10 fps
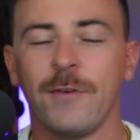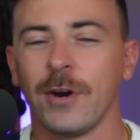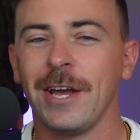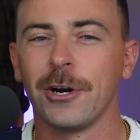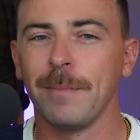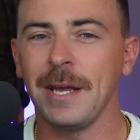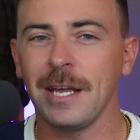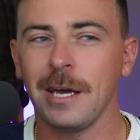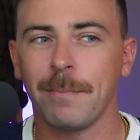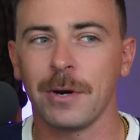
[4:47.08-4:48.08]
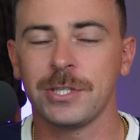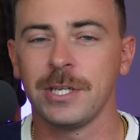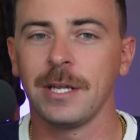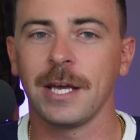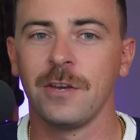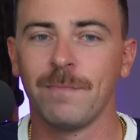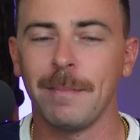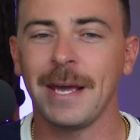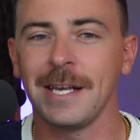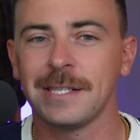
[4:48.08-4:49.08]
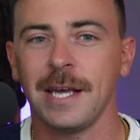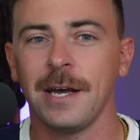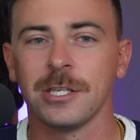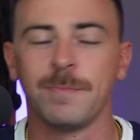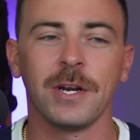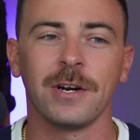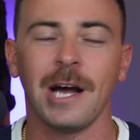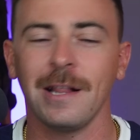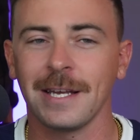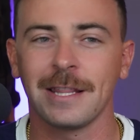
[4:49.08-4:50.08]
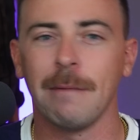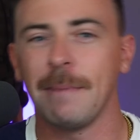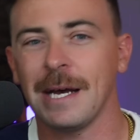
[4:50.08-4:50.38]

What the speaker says: If you're intermediate person, like you've been making sales, but you're not like the